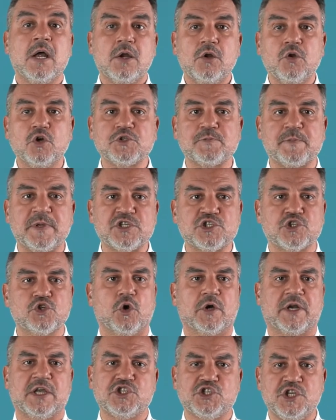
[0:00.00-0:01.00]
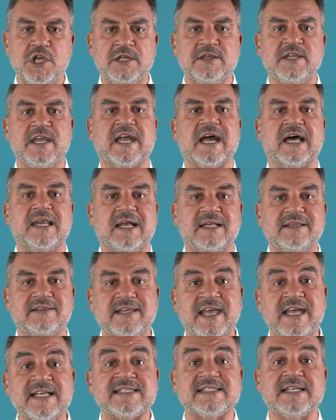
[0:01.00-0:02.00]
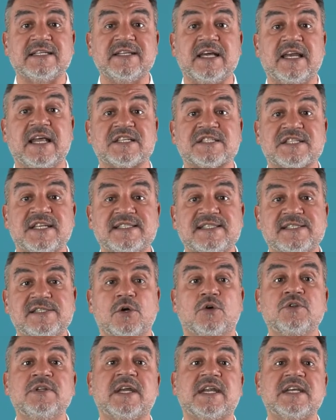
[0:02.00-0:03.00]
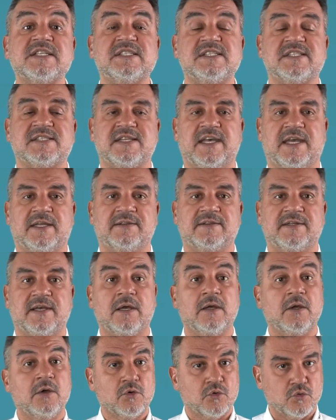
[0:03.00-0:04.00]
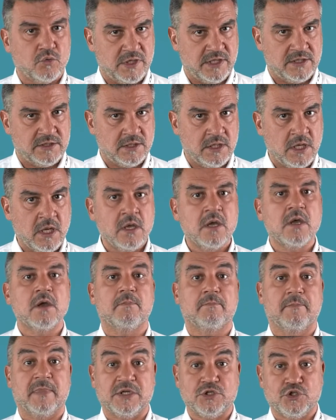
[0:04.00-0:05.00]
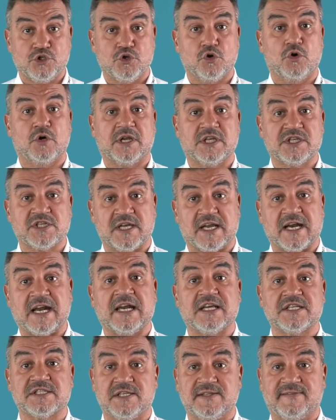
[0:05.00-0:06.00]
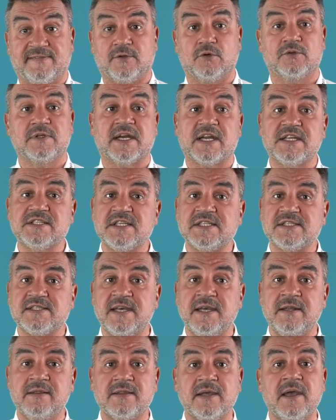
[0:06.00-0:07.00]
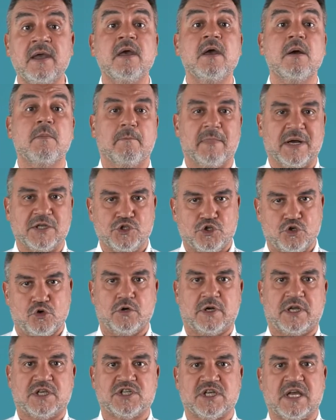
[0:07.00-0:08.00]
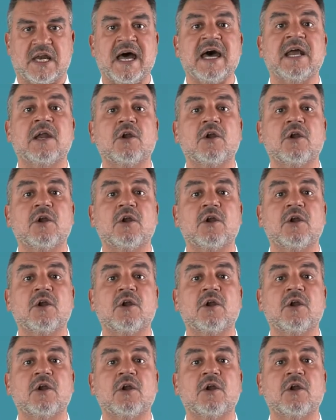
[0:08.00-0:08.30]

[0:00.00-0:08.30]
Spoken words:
the thickness indicates the height of the resistance section. Therefore, the greater the resistance section, the greater the strength of the insert.